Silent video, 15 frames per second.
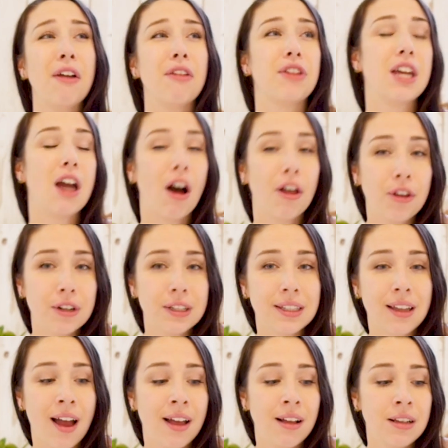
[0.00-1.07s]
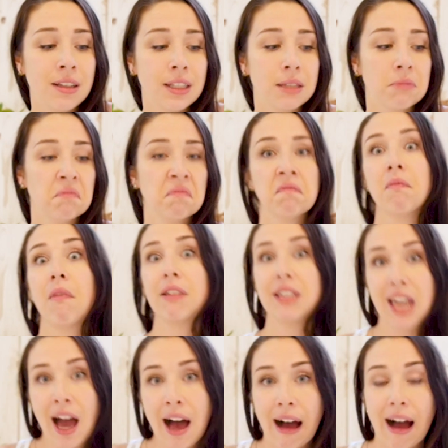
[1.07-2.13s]
The other styles,
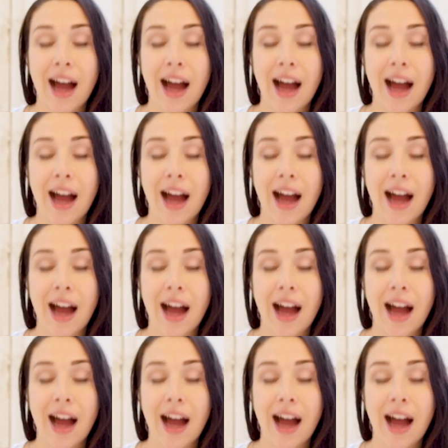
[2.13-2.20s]
yeah,